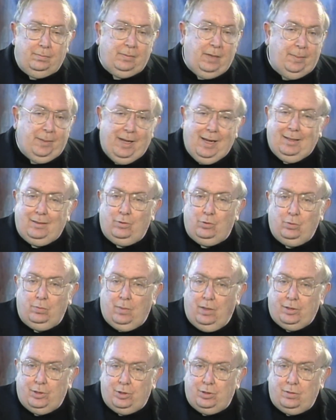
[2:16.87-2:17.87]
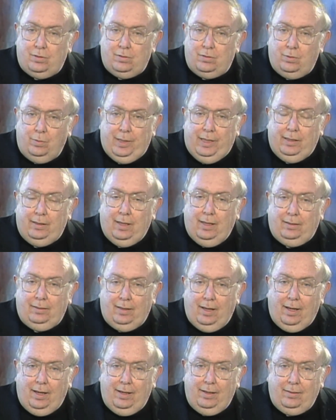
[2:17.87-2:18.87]
maybe had too much to eat that
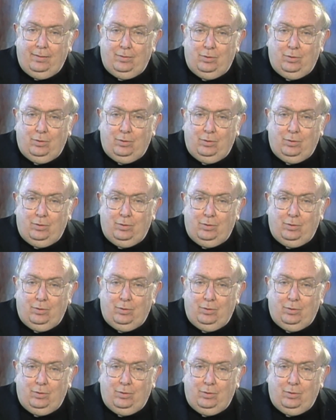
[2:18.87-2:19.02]
day or